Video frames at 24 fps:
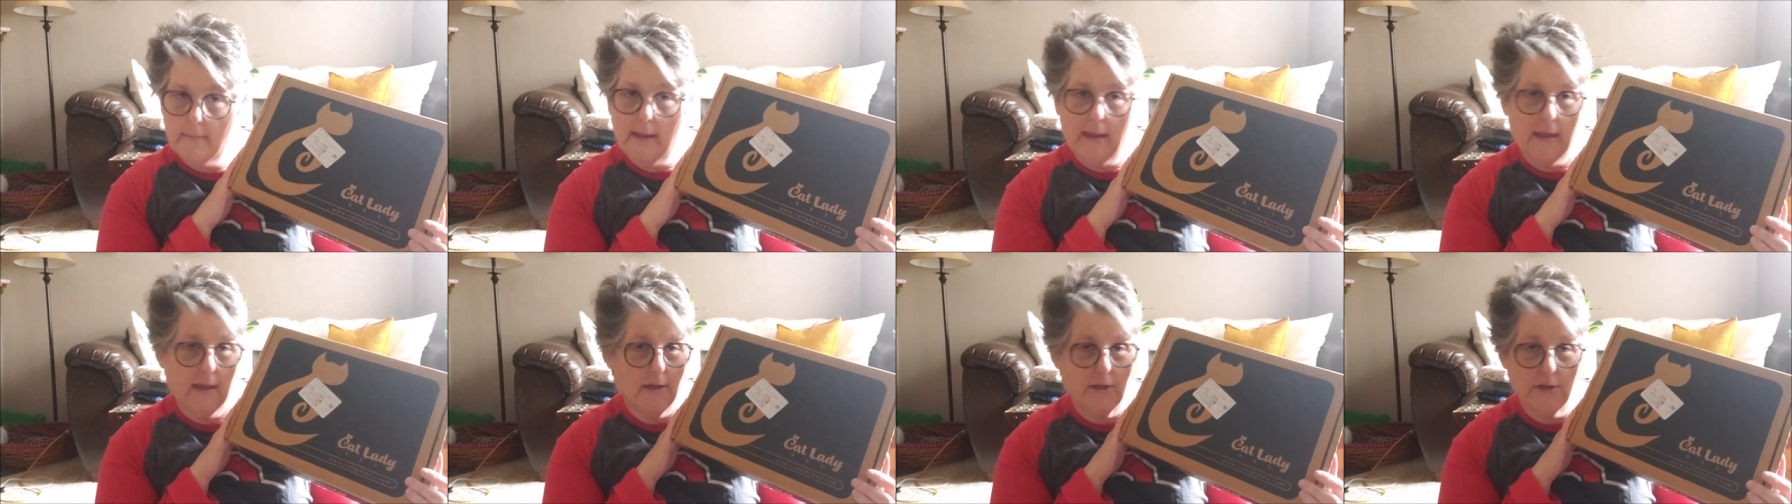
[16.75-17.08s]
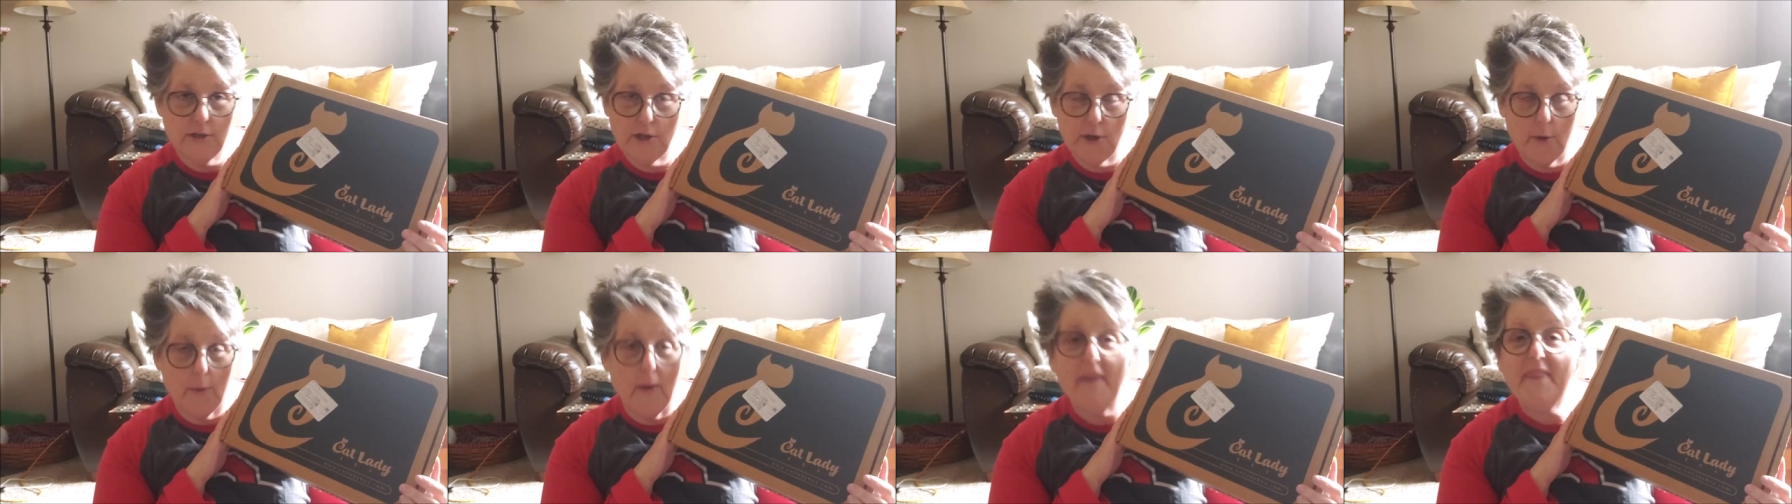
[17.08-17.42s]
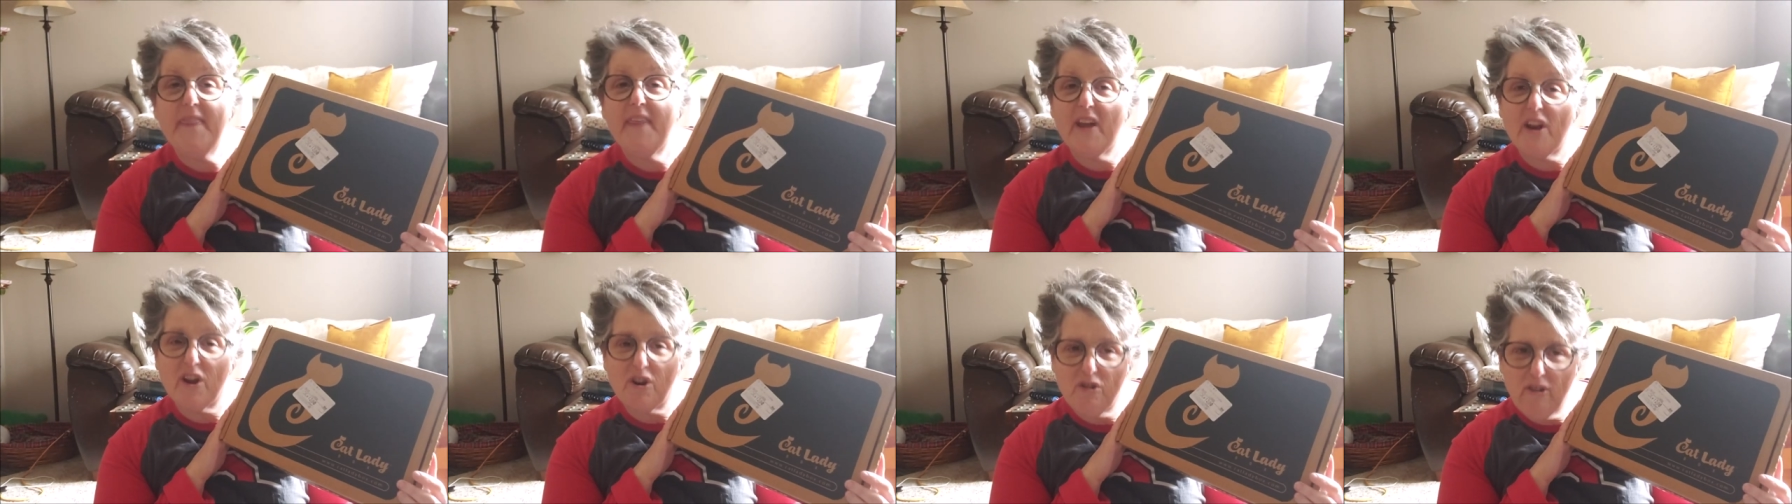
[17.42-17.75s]
into
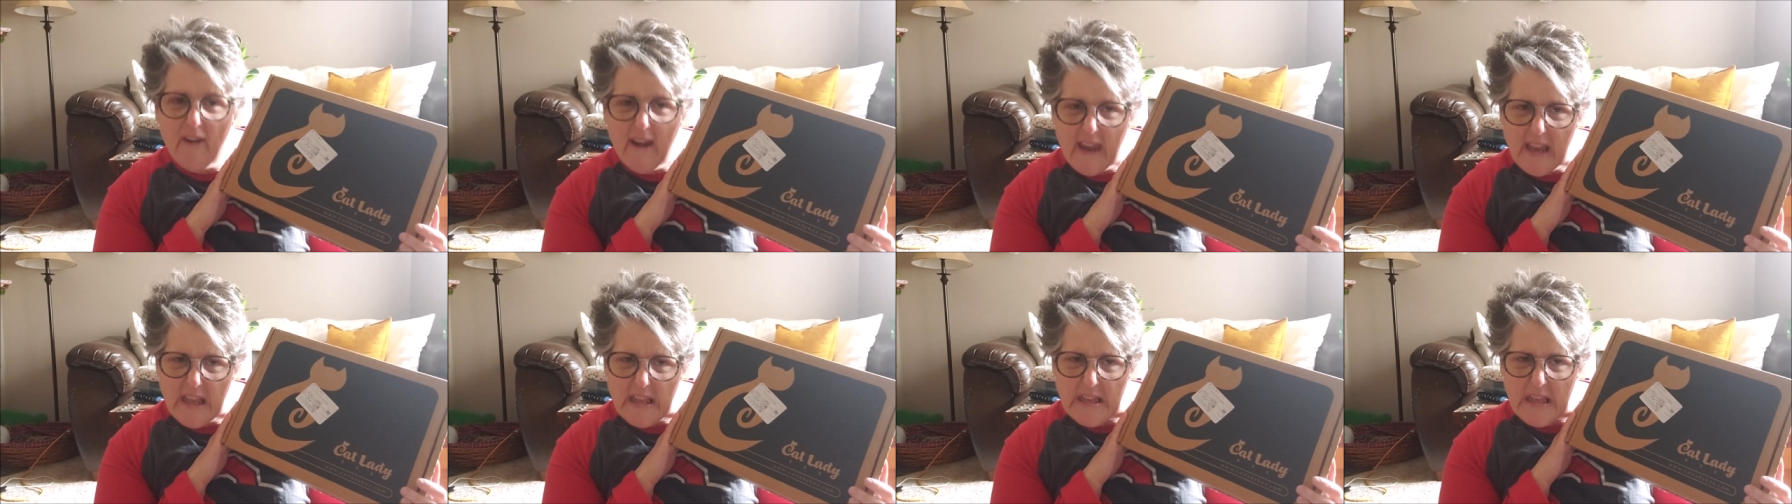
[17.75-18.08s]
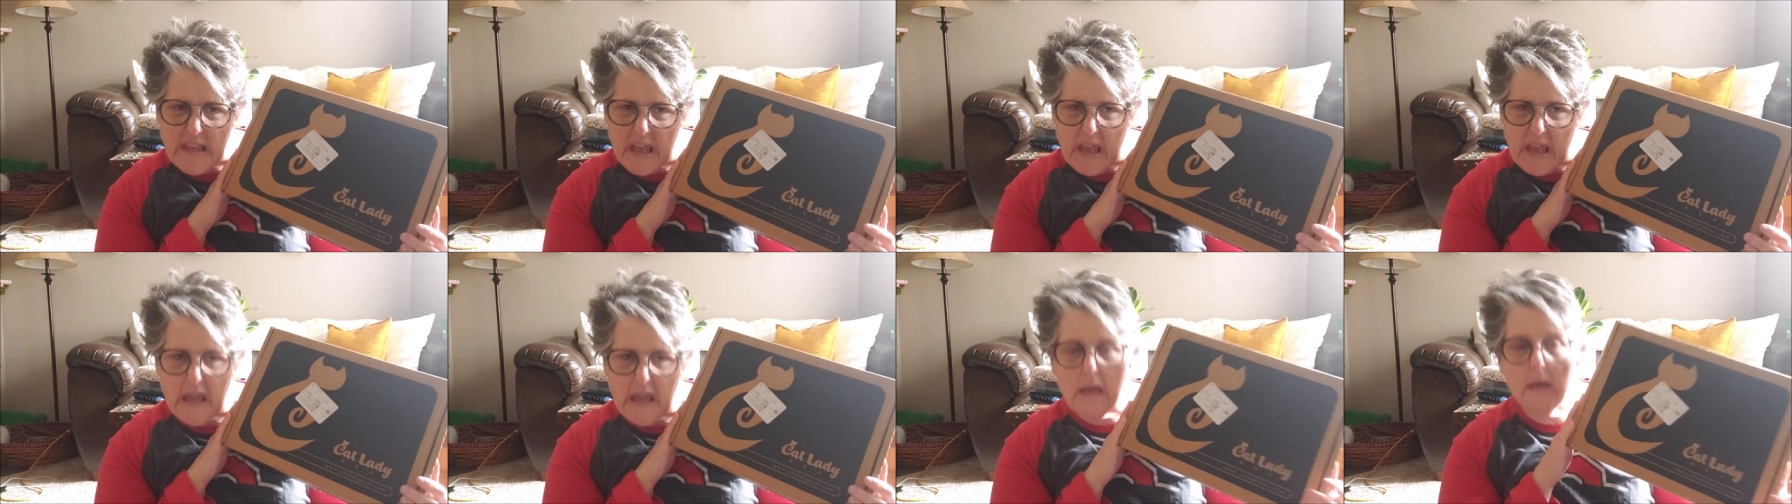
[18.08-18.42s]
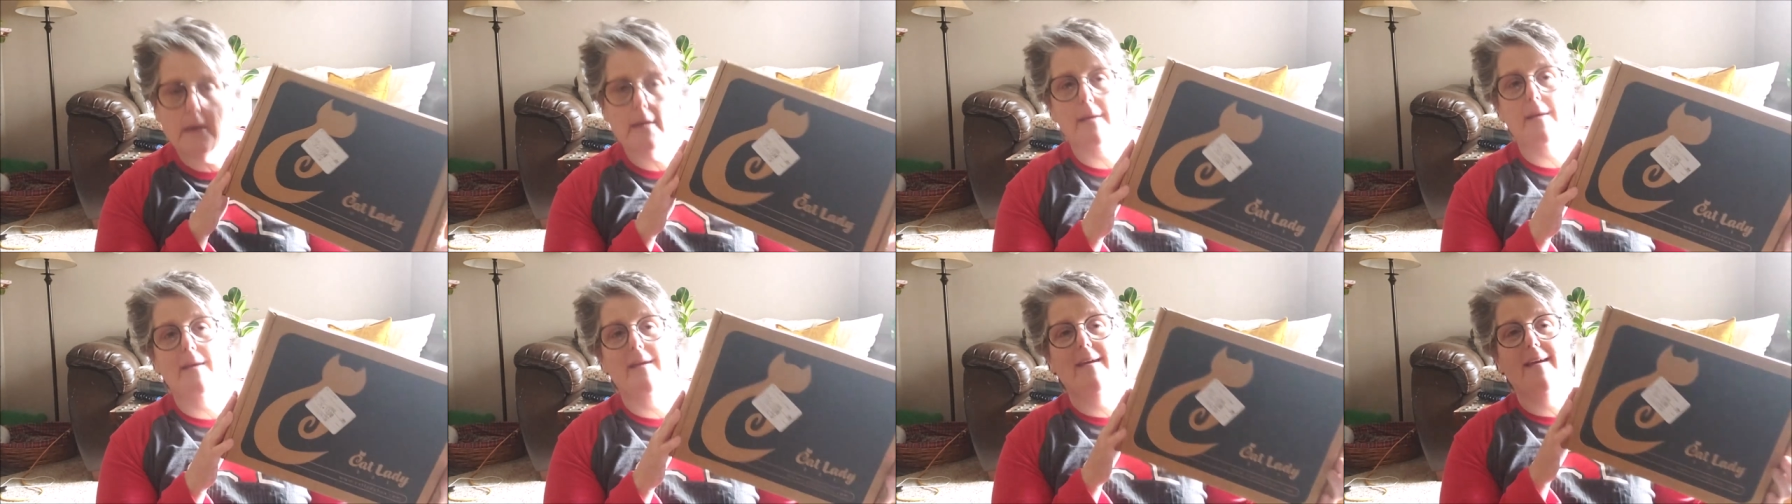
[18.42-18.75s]
it. They're
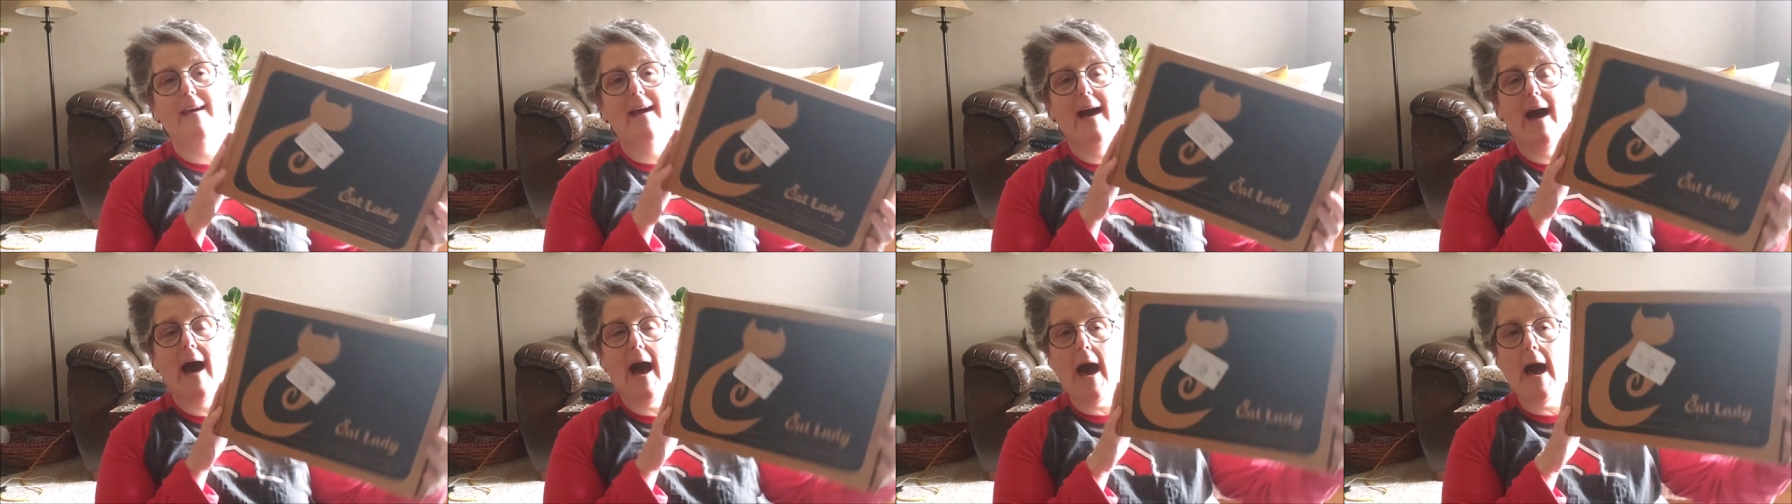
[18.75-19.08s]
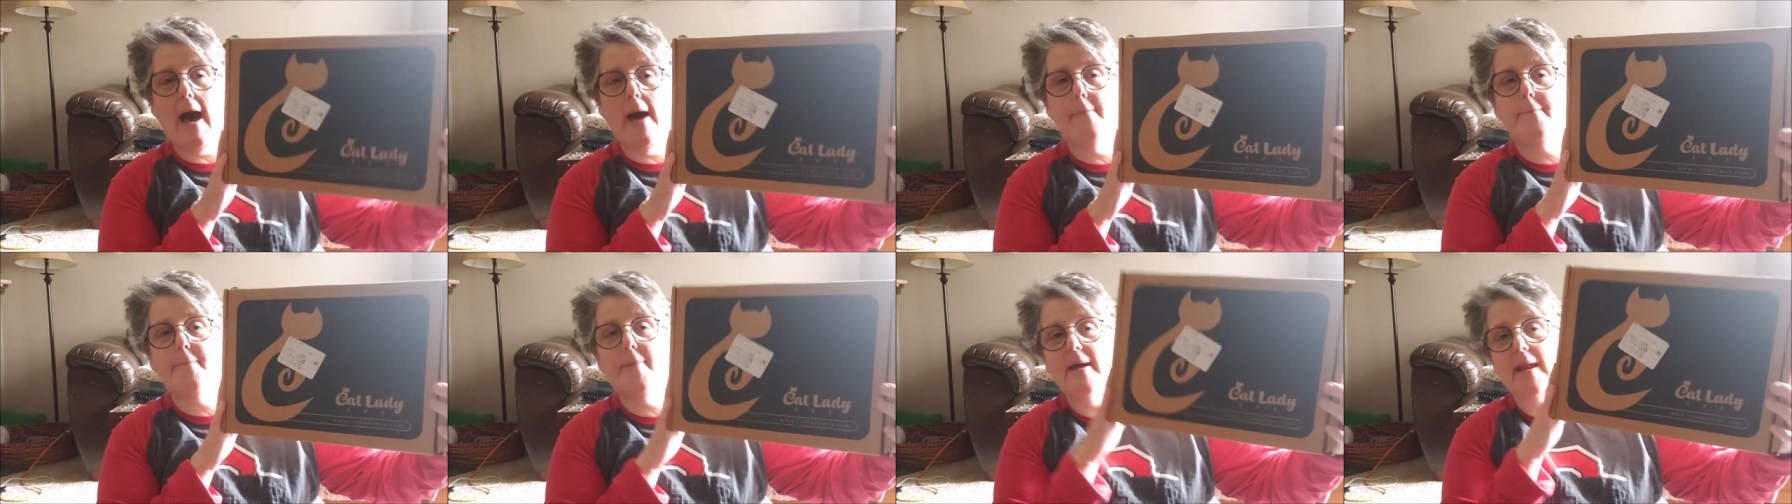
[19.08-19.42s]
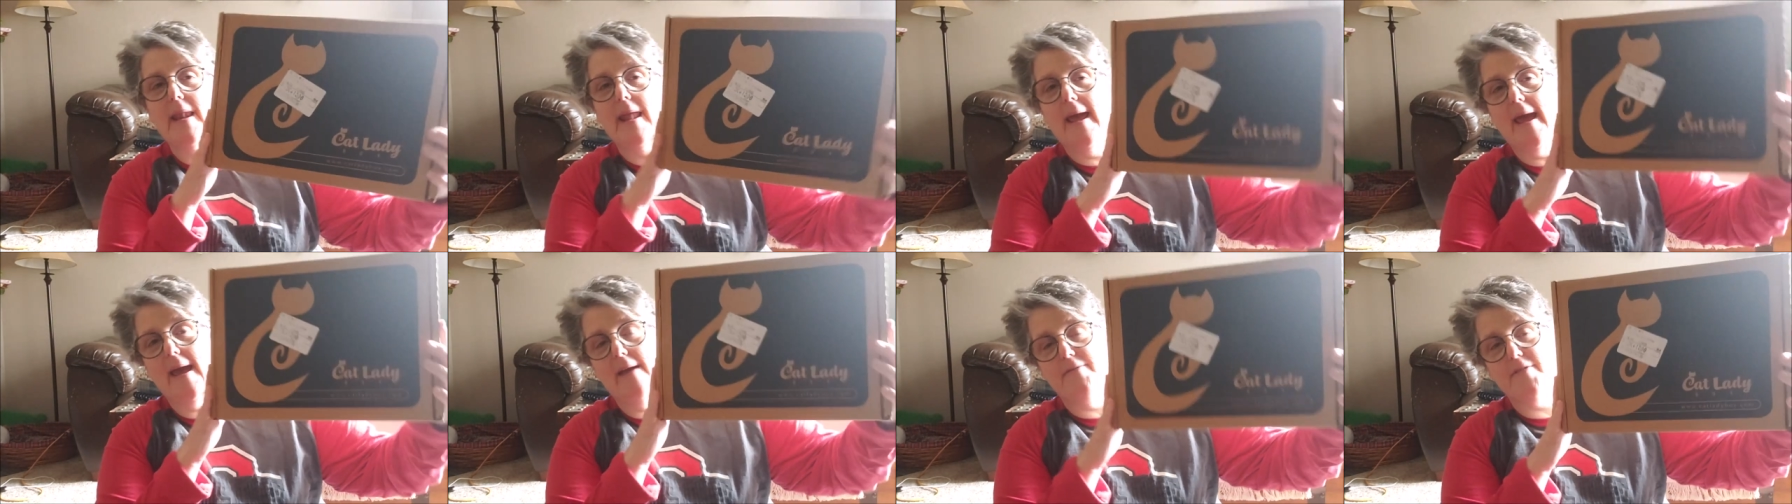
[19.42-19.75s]
crazy. Um, but
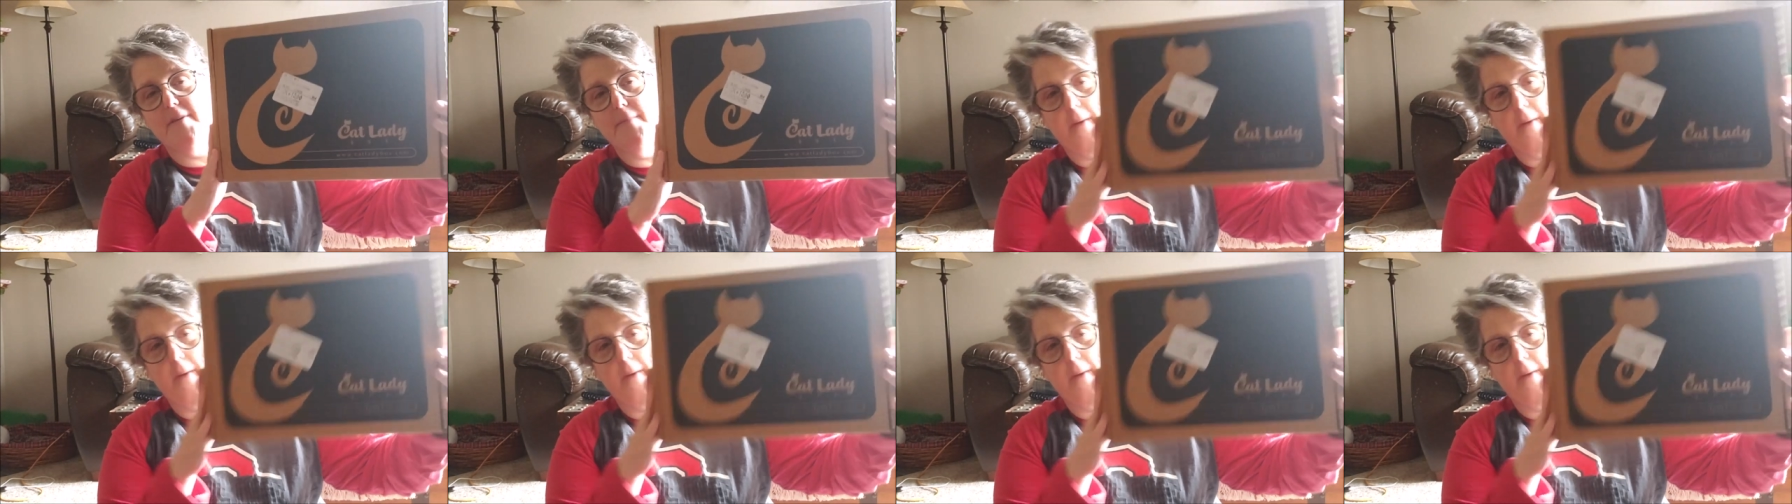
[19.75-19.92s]
I have